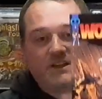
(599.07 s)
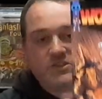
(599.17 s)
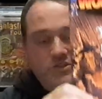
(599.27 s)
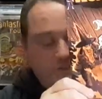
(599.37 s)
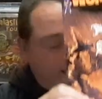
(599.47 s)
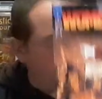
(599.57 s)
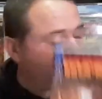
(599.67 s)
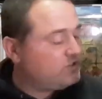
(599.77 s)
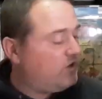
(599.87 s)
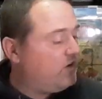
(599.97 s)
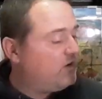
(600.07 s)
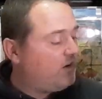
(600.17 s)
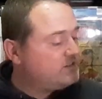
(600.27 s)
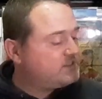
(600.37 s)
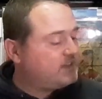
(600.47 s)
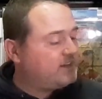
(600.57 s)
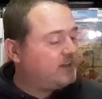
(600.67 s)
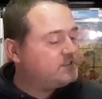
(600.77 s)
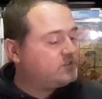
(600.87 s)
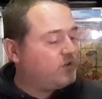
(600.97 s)
issues at Geelong on
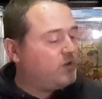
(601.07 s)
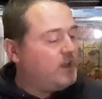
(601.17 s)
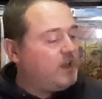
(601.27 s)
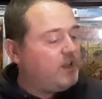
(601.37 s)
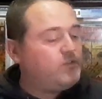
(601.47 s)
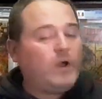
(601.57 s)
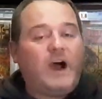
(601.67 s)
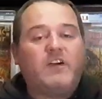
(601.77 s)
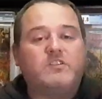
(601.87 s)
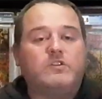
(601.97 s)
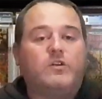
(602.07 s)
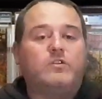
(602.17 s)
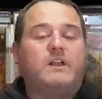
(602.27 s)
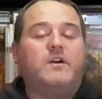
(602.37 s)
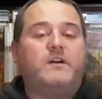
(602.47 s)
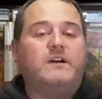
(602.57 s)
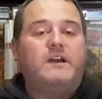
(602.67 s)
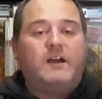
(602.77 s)
Sunday. So if you are in the local area,